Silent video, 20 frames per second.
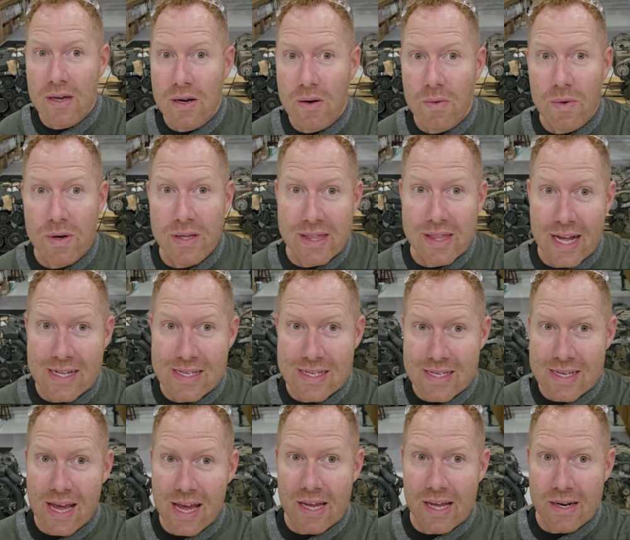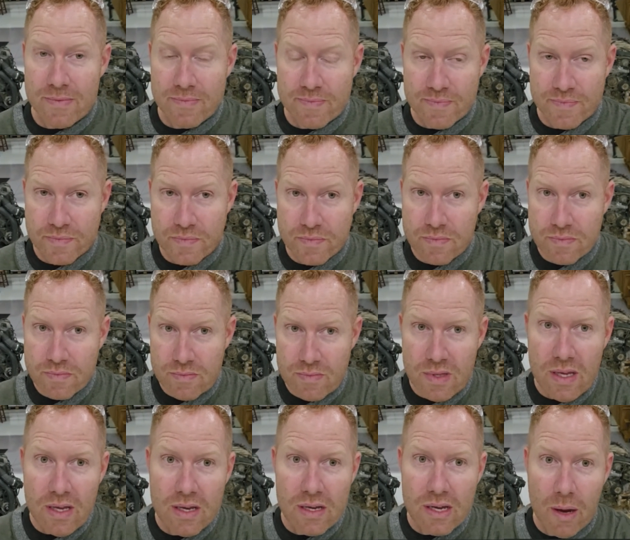with that said,
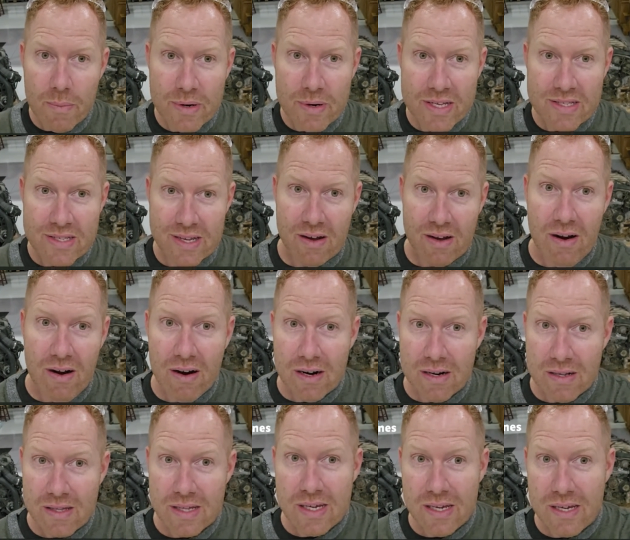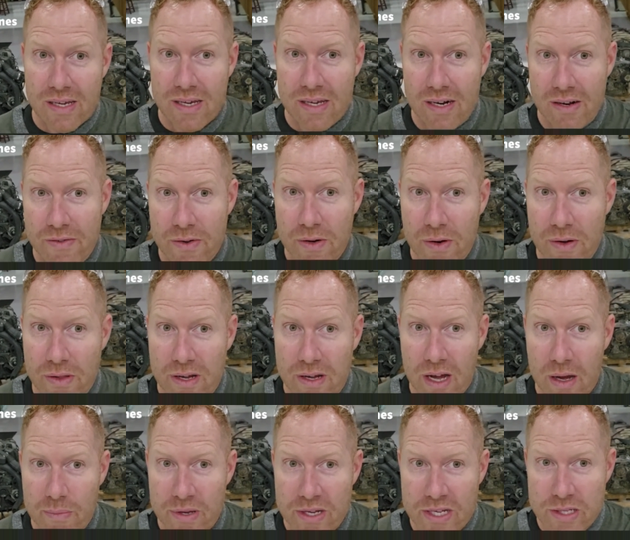companies like Hartley and a few other
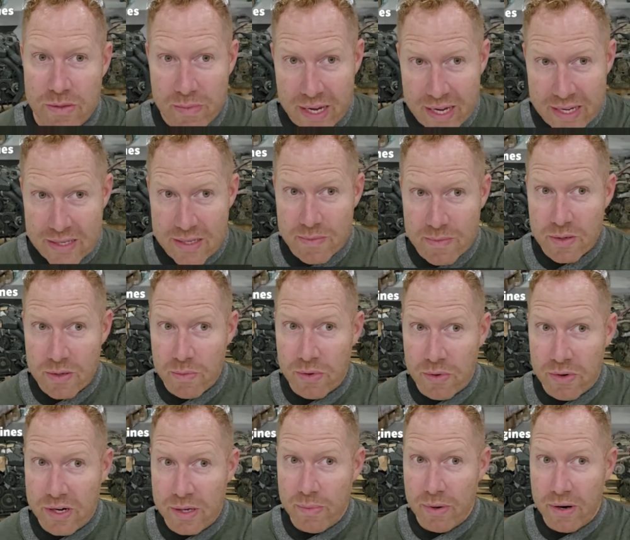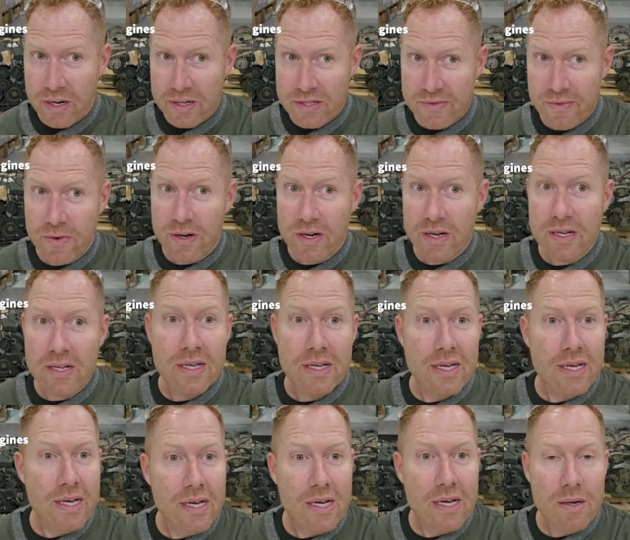companies make some supporting parts for it
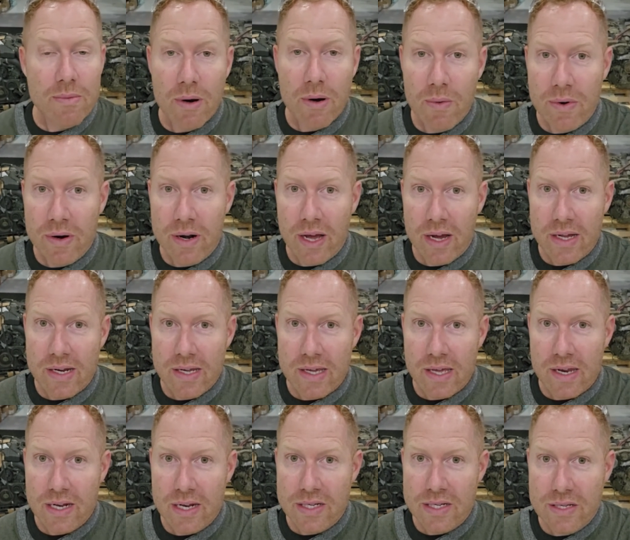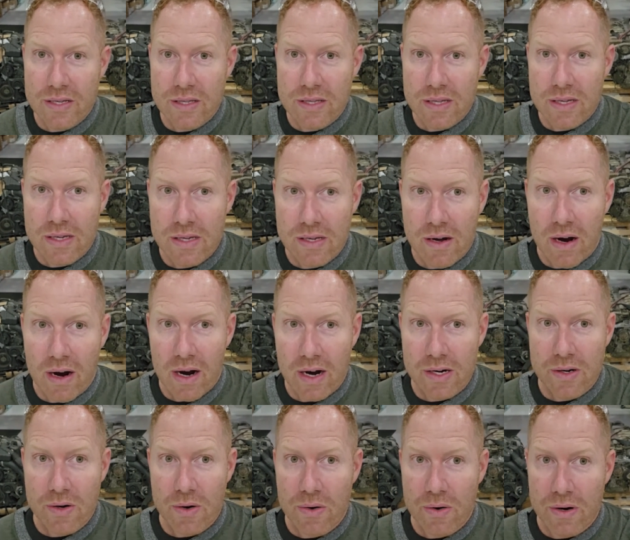but we're not going to get into the
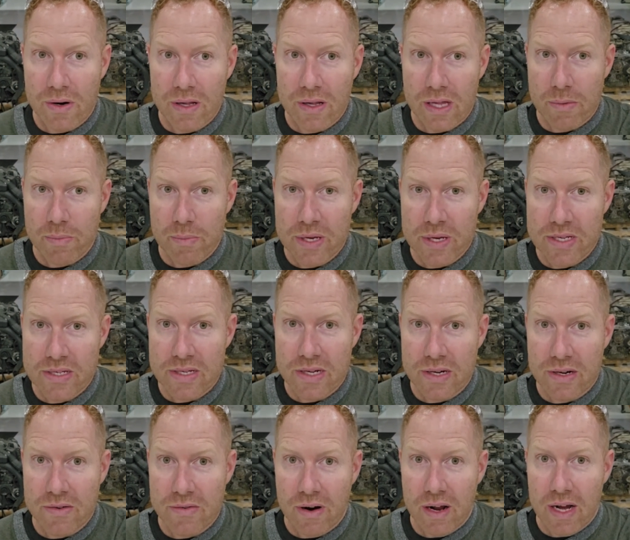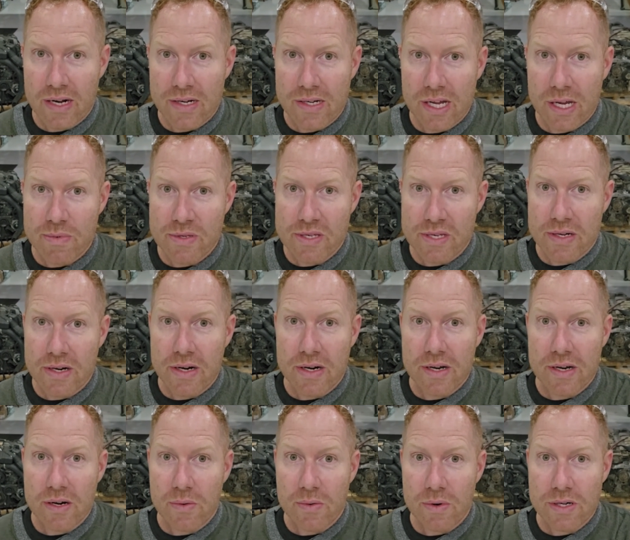hardcore like piston and rod type
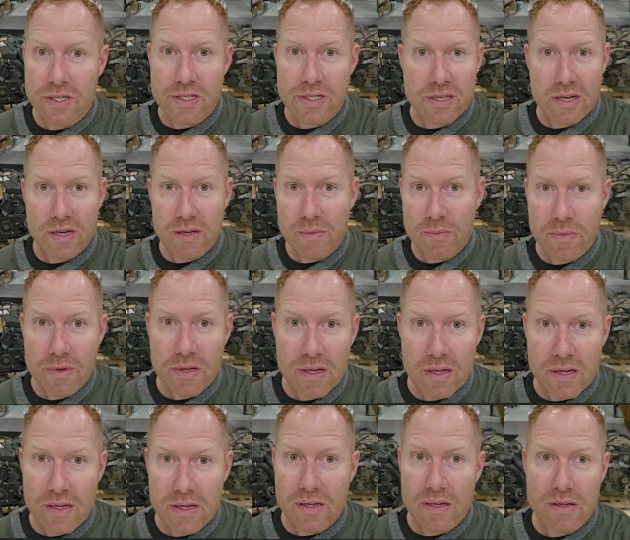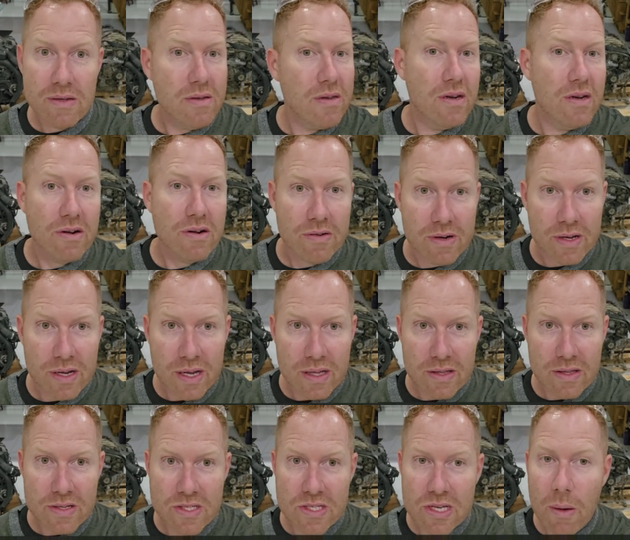scenario. We're just going to, uh, you know, create
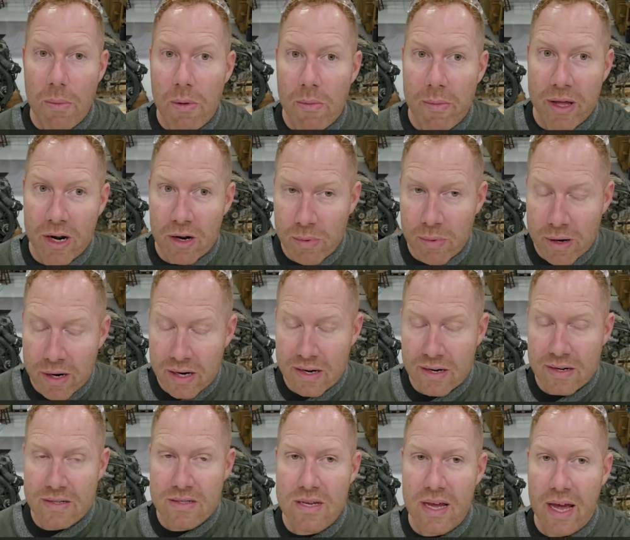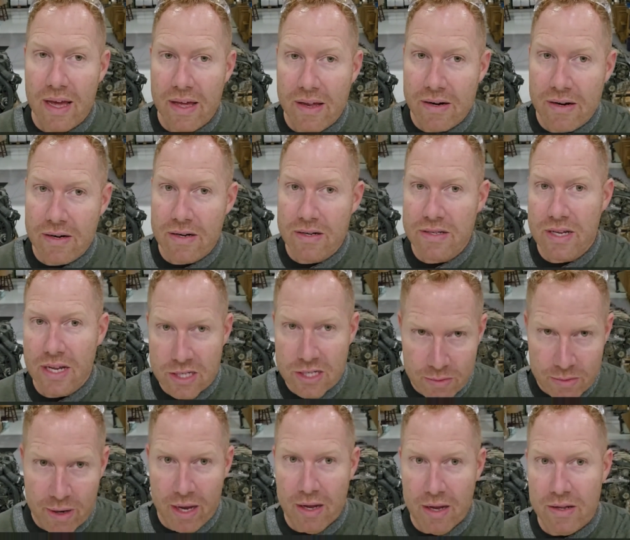the supplemental parts, headers,
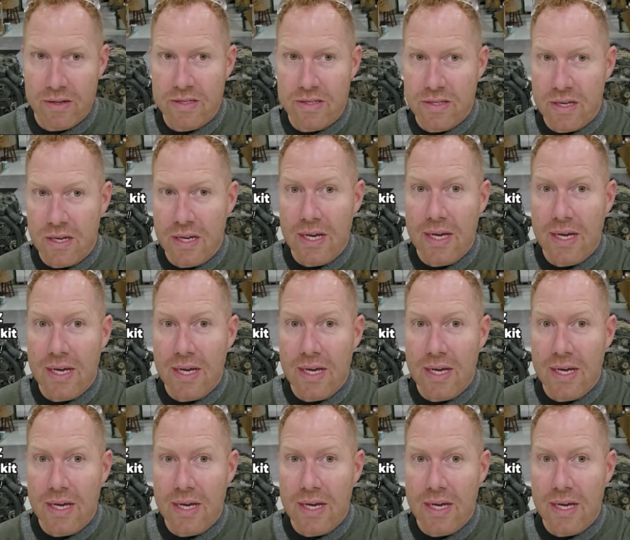engine mounts,